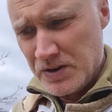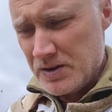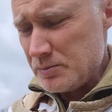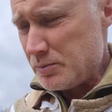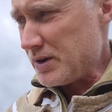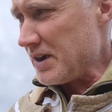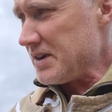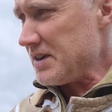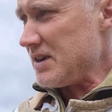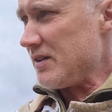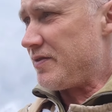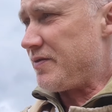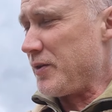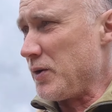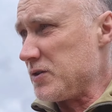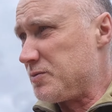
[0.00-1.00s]
But I need to
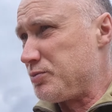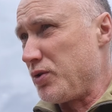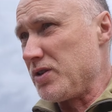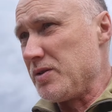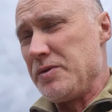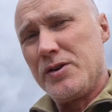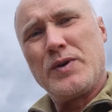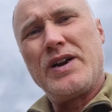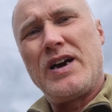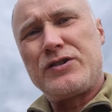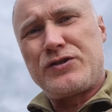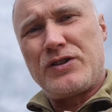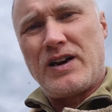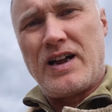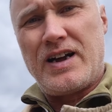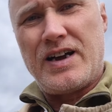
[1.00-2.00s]
first put them into a
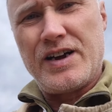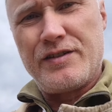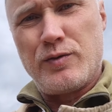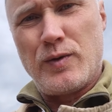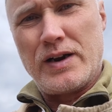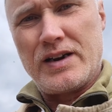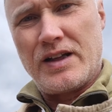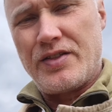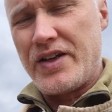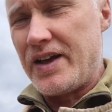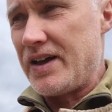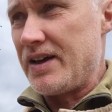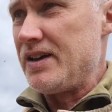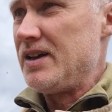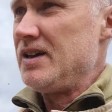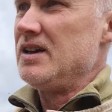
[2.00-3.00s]
national hive while they're
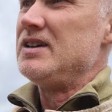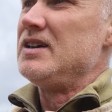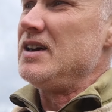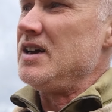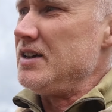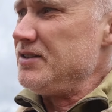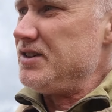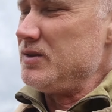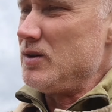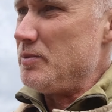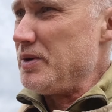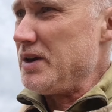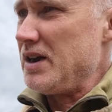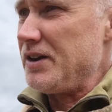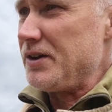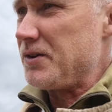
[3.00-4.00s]
there and do a
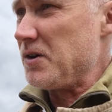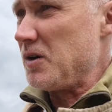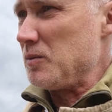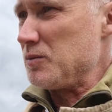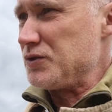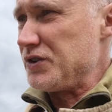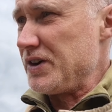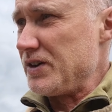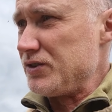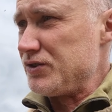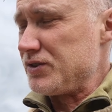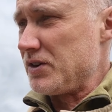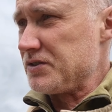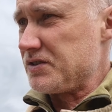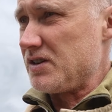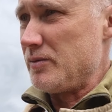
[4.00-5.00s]
Bailey comb change,
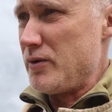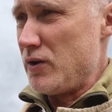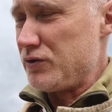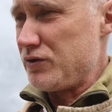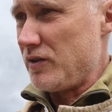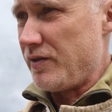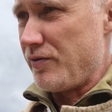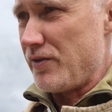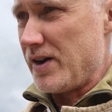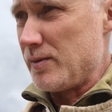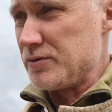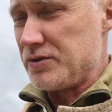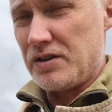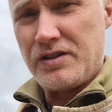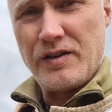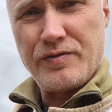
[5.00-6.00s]
because commercial frames
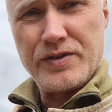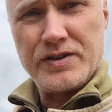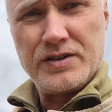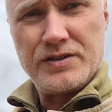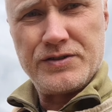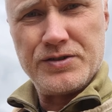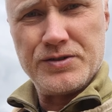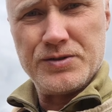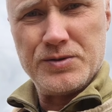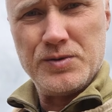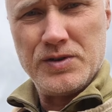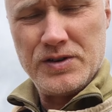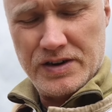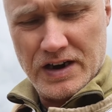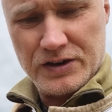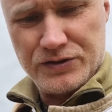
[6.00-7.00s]
are different to
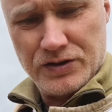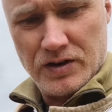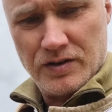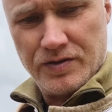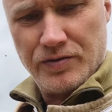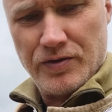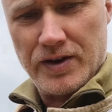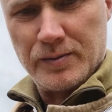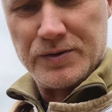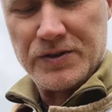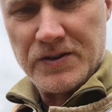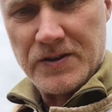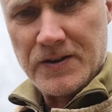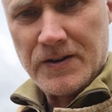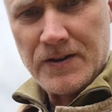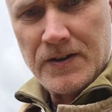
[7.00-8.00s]
national frames.
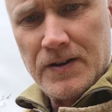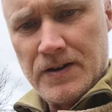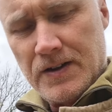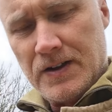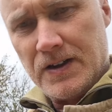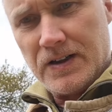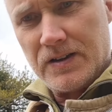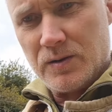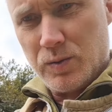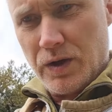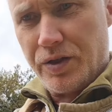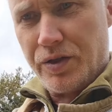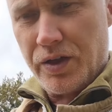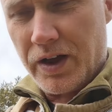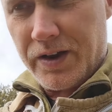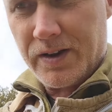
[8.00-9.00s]
And with
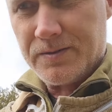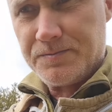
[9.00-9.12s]
that,